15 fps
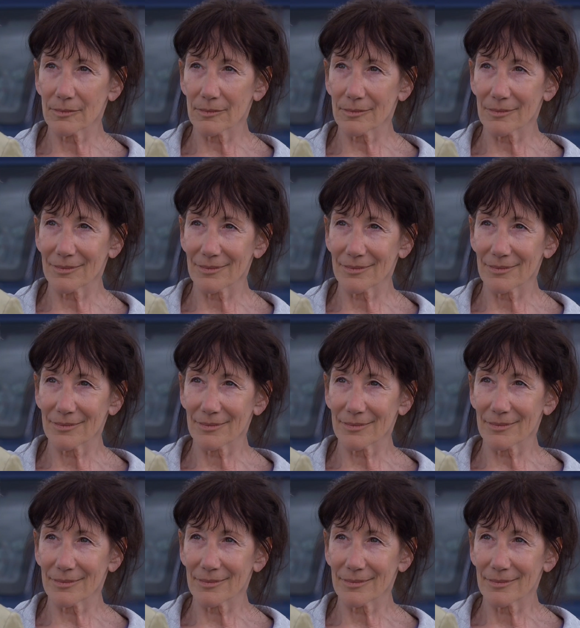
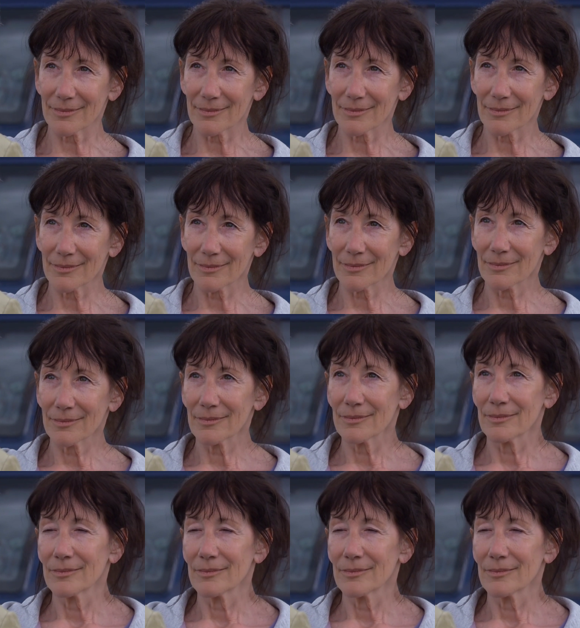(no one is talking)